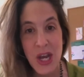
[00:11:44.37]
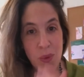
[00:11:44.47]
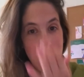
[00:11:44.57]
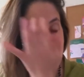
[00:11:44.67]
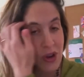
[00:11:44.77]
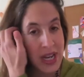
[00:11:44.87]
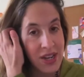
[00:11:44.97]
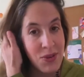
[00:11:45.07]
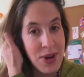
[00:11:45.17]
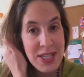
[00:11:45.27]
We've created
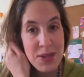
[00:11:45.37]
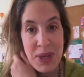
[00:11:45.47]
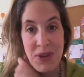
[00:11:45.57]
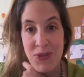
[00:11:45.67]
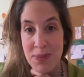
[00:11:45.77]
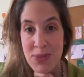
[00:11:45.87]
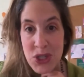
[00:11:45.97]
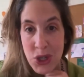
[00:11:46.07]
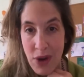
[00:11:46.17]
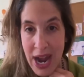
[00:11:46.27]
a recipe from
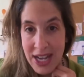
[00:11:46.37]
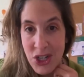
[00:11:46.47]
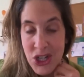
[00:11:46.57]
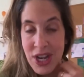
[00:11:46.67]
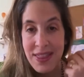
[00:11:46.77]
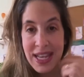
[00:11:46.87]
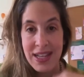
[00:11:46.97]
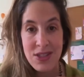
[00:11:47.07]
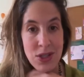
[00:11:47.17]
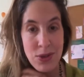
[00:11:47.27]
scratch that
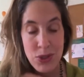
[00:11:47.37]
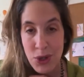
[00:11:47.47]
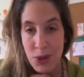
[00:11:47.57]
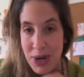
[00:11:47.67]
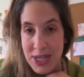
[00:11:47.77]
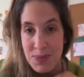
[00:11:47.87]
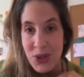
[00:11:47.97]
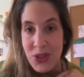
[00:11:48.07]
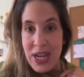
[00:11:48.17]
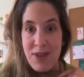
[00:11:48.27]
gets closer to breast
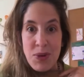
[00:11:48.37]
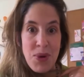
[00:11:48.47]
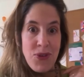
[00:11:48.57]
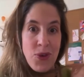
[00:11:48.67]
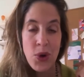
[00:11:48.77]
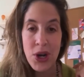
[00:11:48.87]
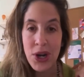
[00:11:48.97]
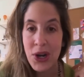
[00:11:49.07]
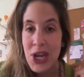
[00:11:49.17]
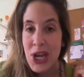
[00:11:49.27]
milk than ever before,